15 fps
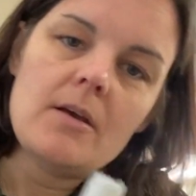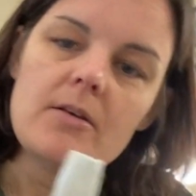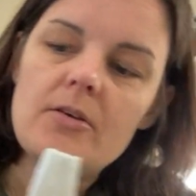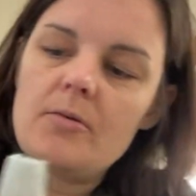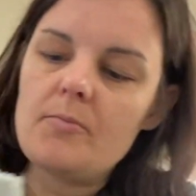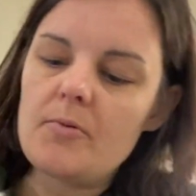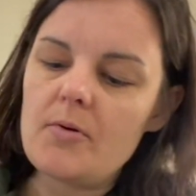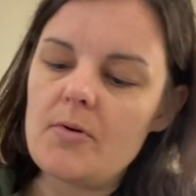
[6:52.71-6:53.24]

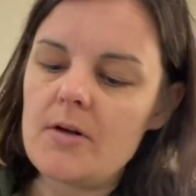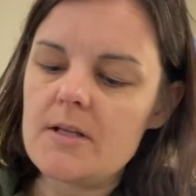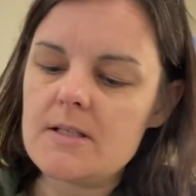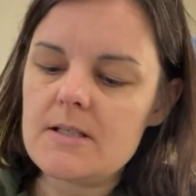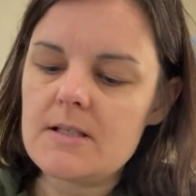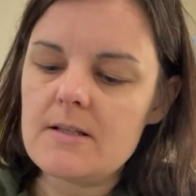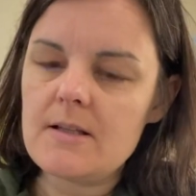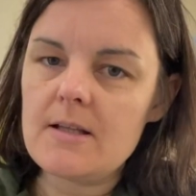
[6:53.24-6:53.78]
You
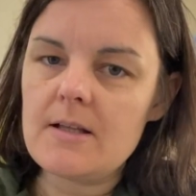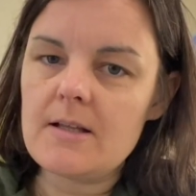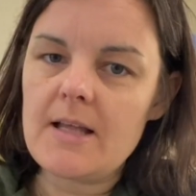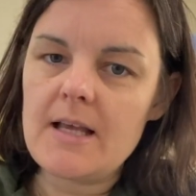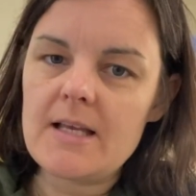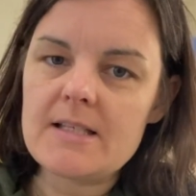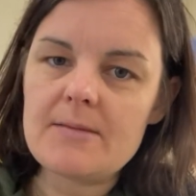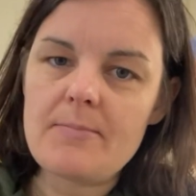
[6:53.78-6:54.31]
put the
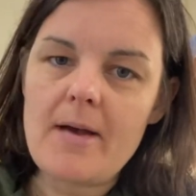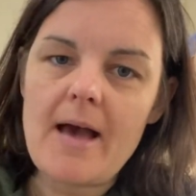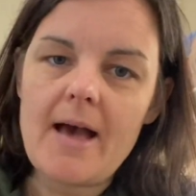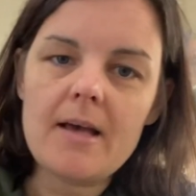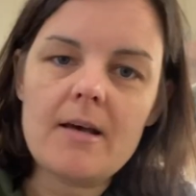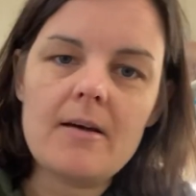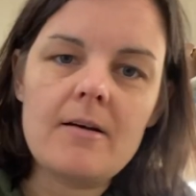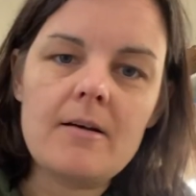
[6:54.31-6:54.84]
glaze
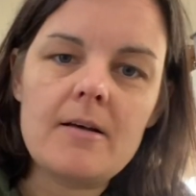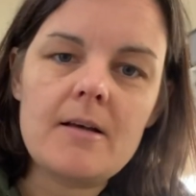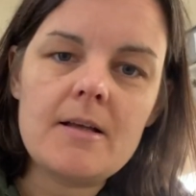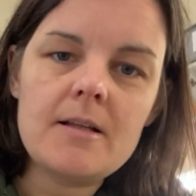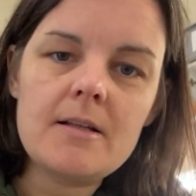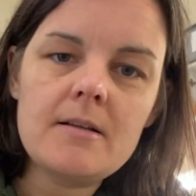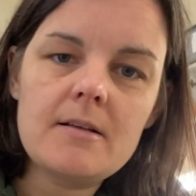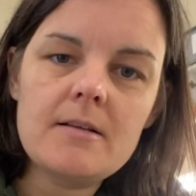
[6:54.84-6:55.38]
back
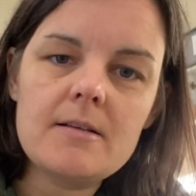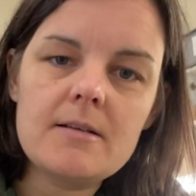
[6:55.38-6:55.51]
on